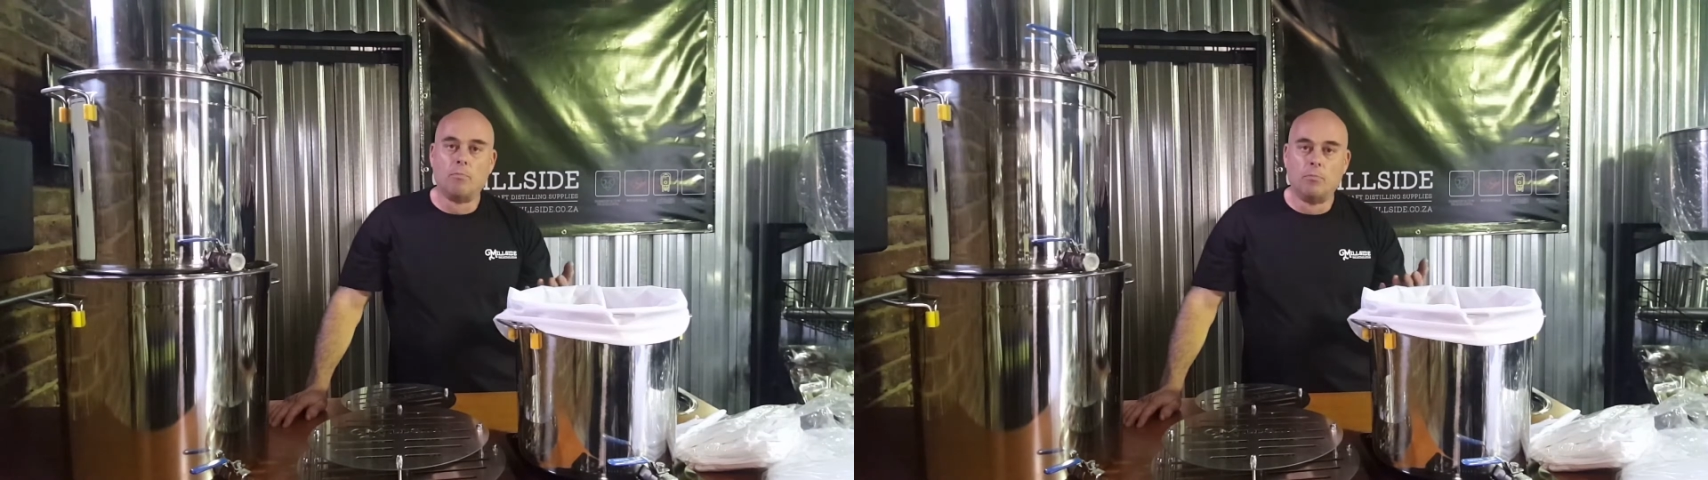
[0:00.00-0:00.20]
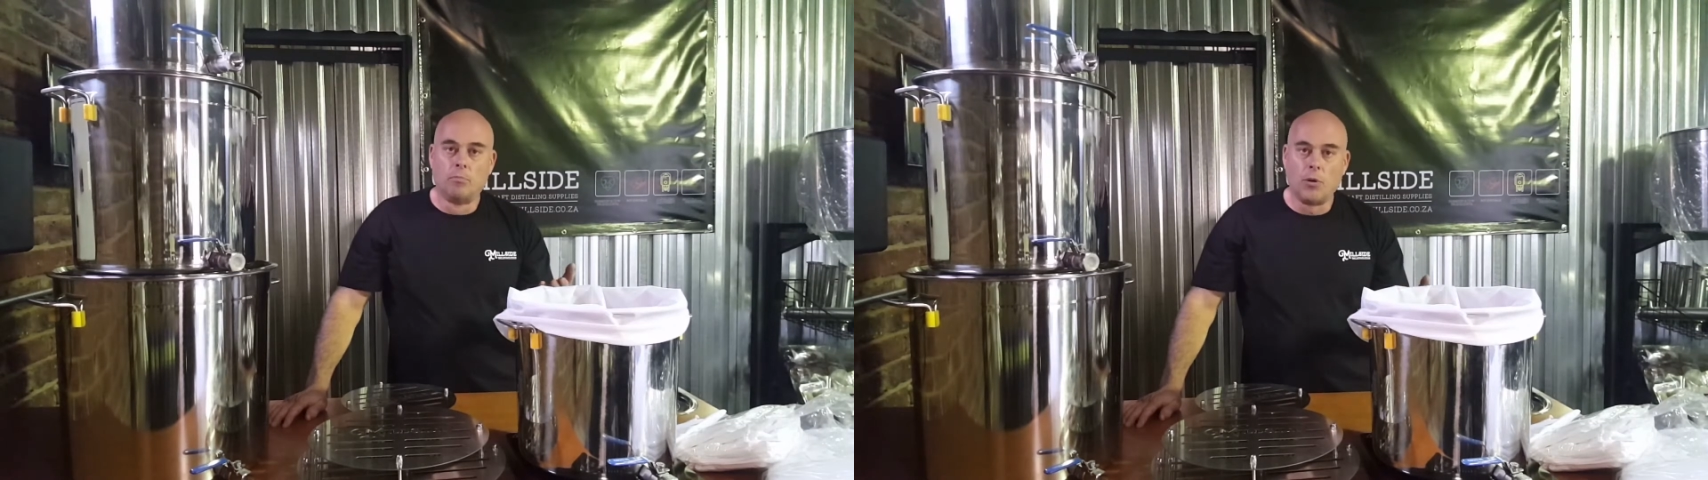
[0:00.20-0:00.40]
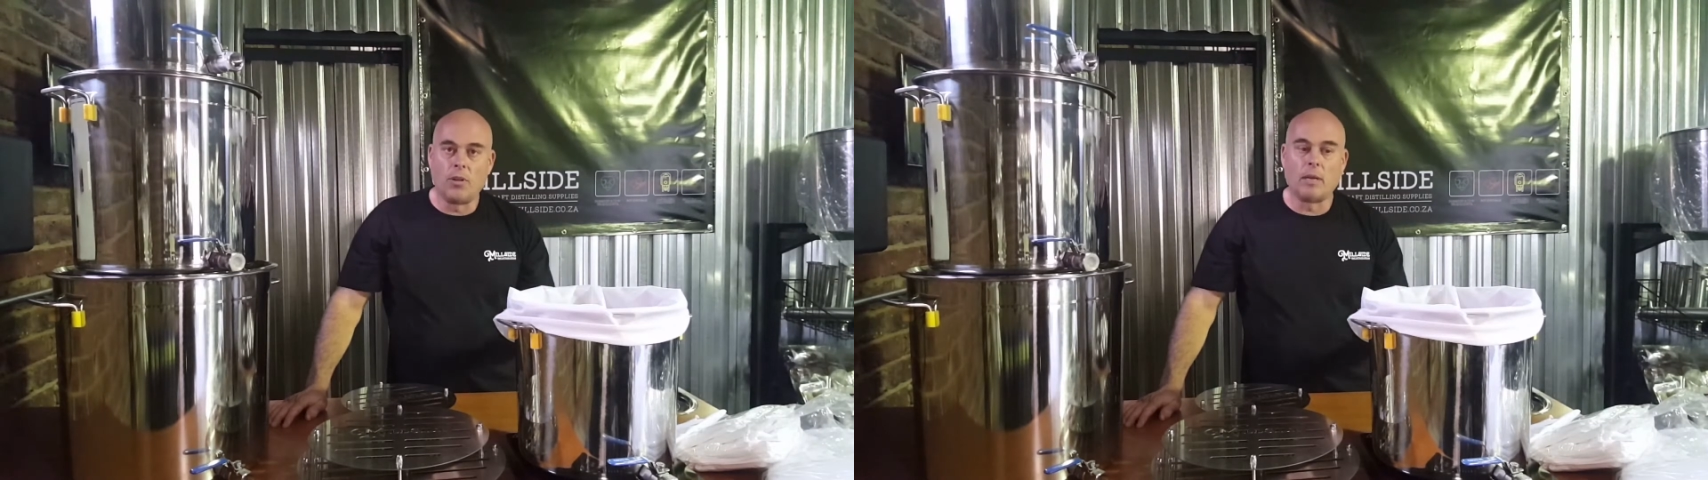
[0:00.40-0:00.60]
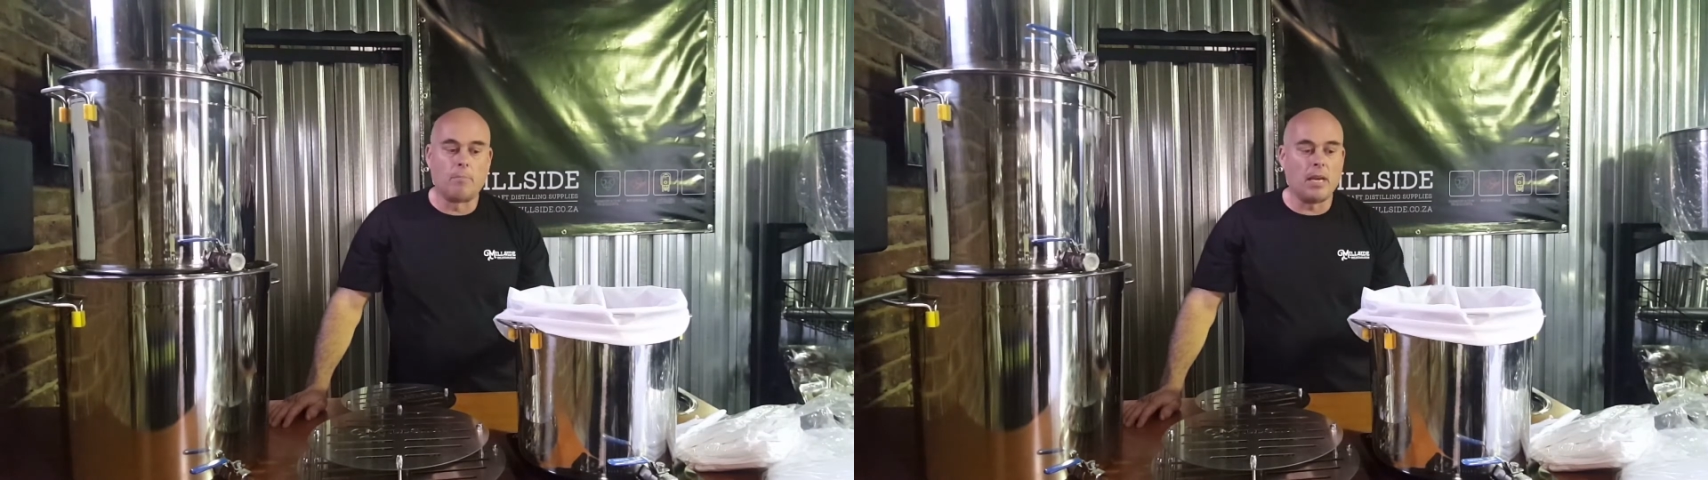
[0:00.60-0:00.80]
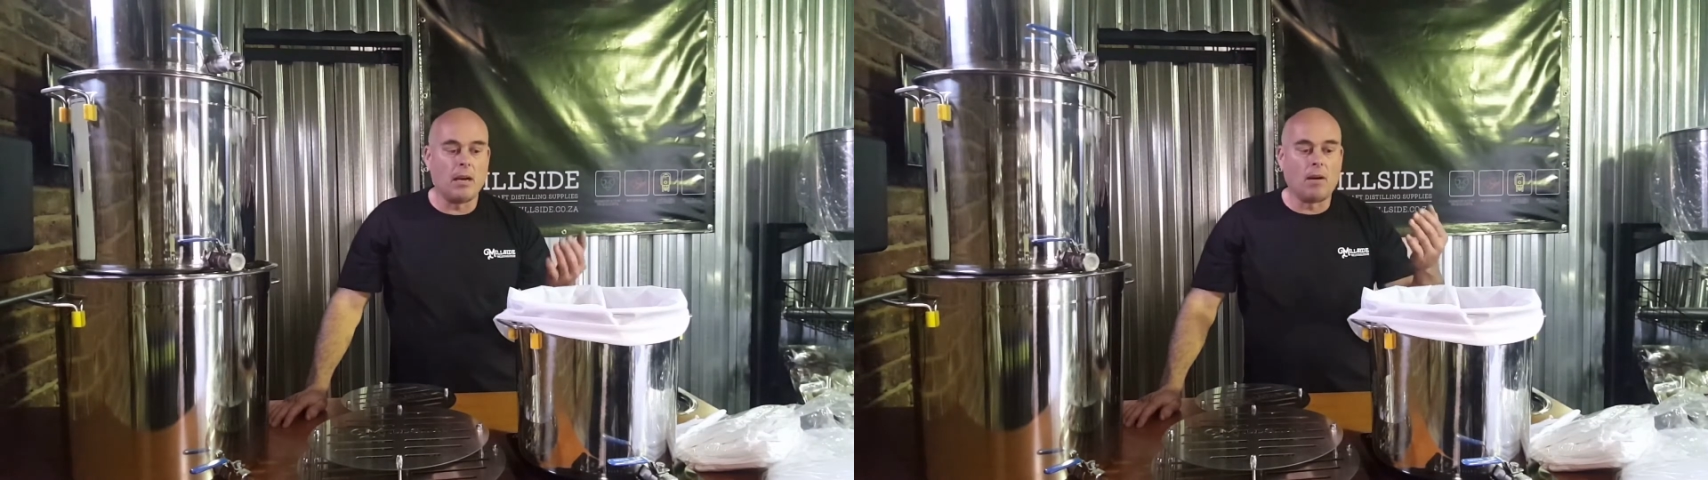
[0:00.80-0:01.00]
brewing a
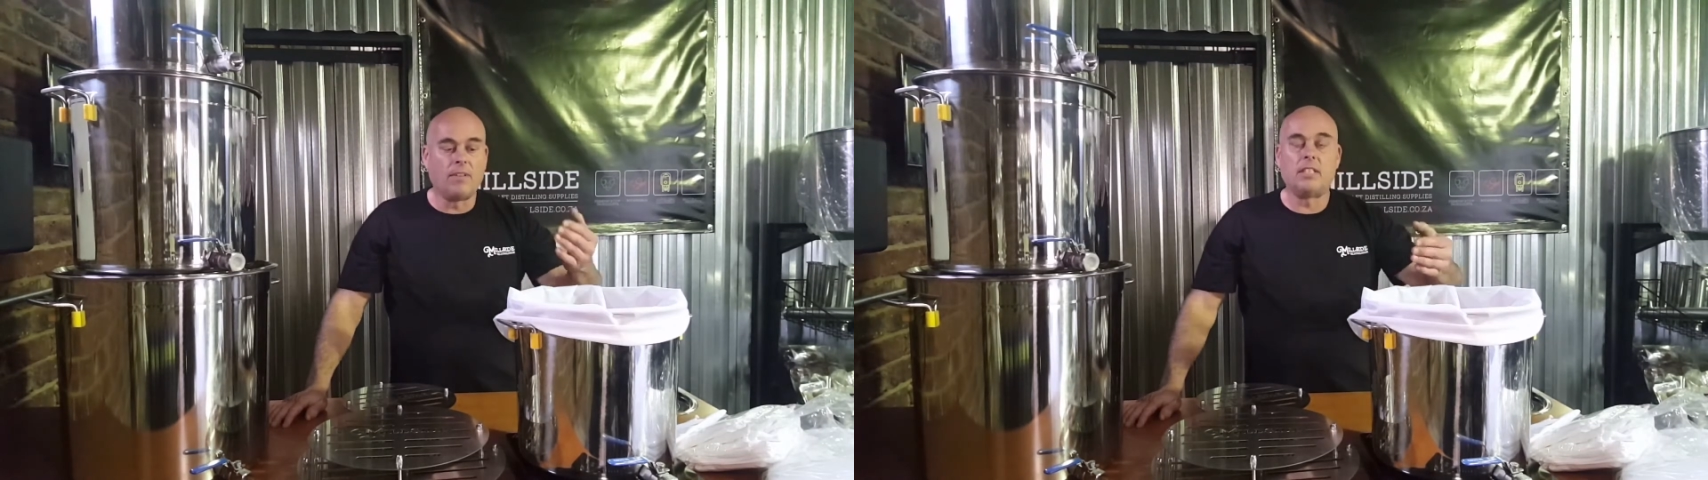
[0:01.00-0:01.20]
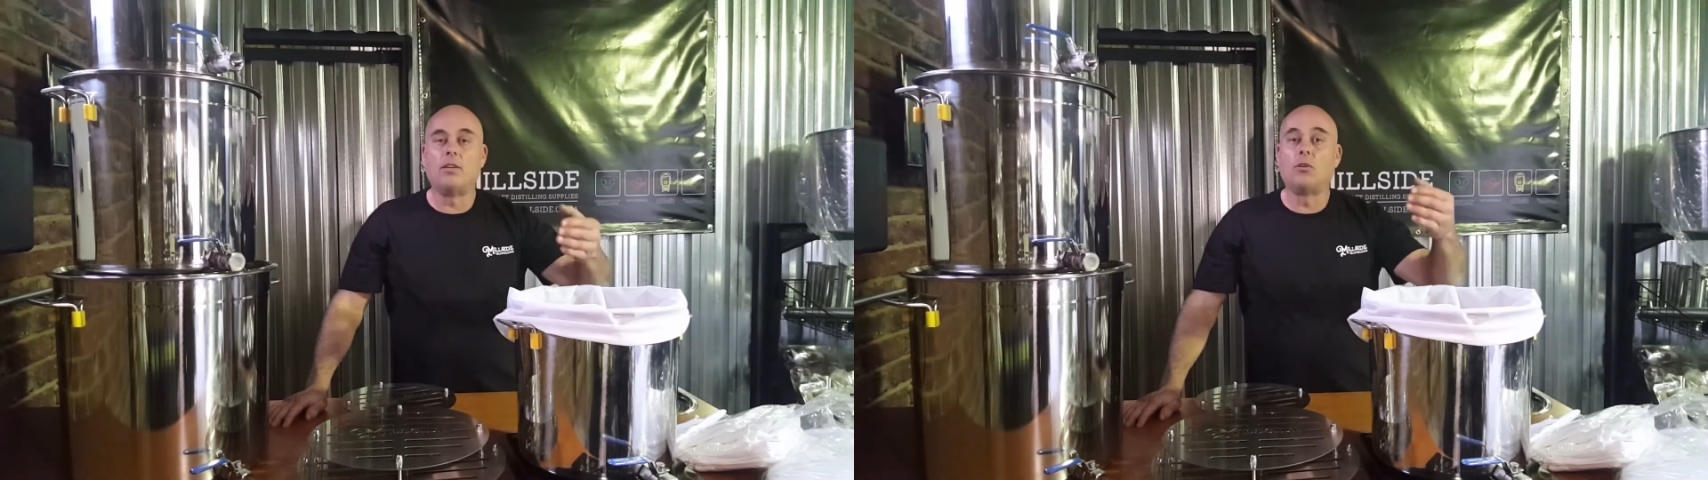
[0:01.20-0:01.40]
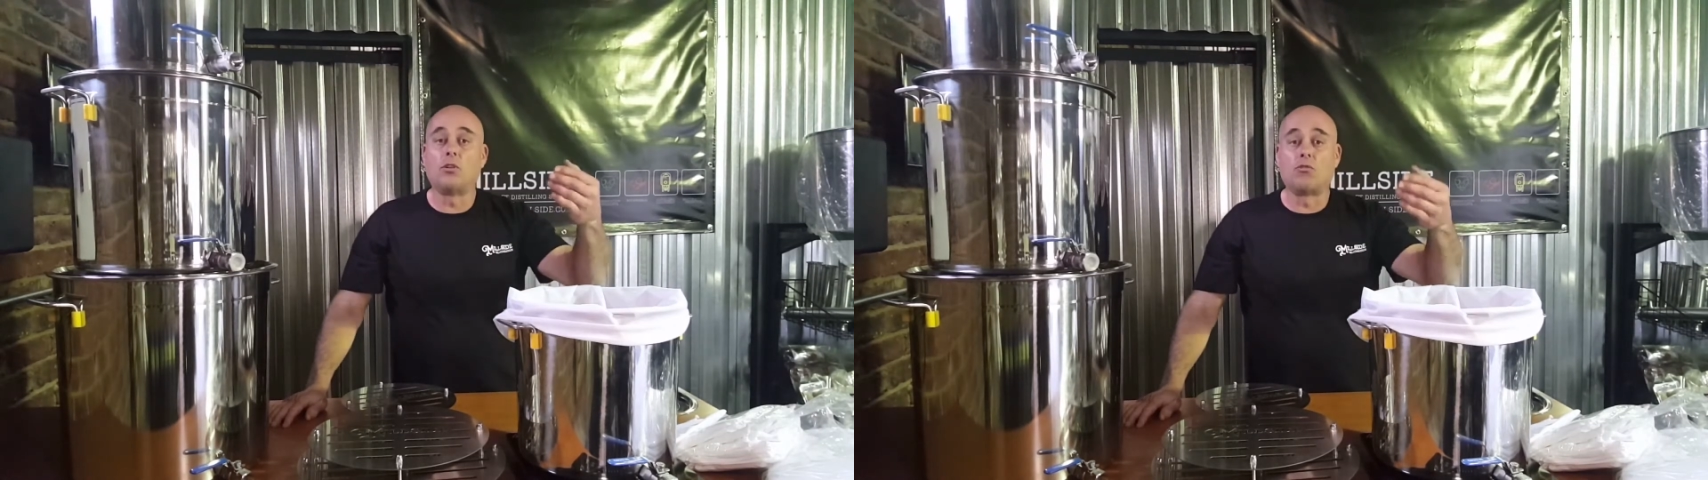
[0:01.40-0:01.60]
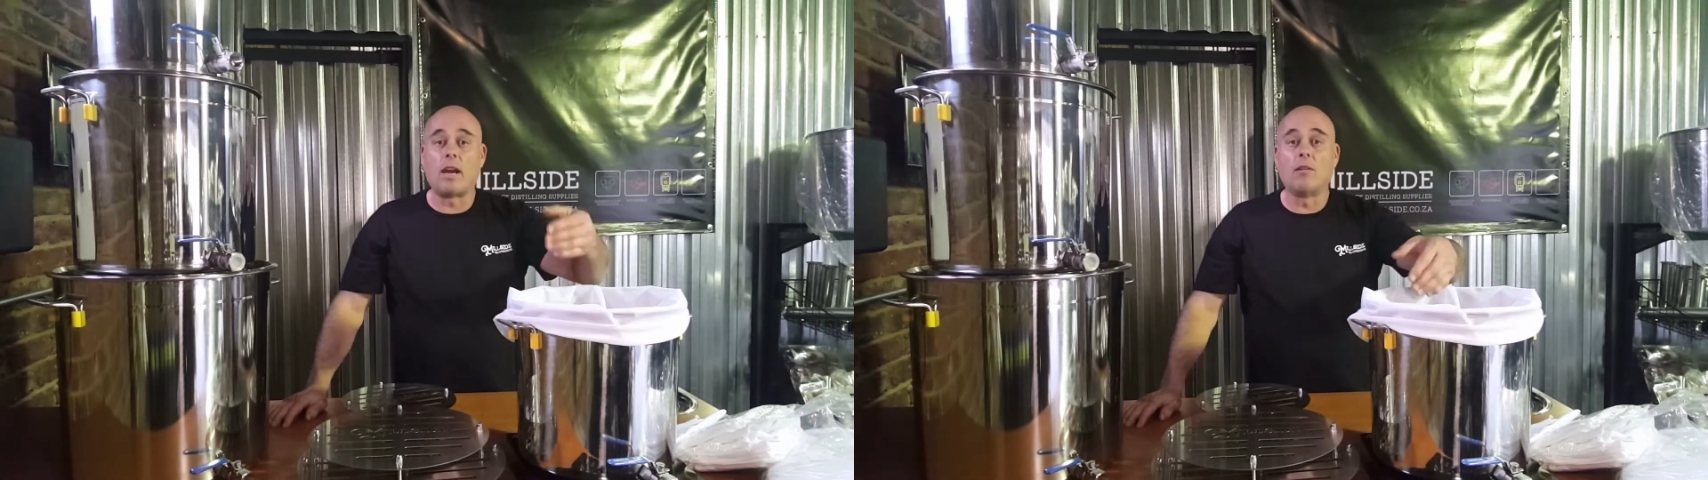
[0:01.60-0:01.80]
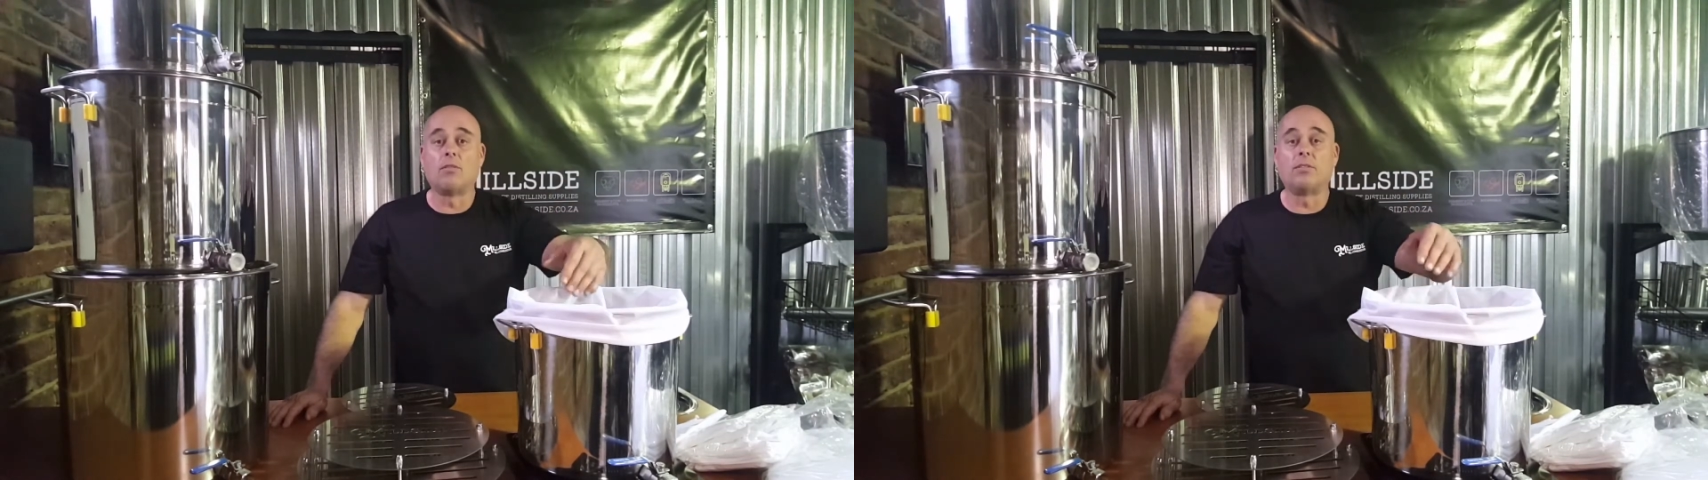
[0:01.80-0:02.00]
beer, obviously you could drain off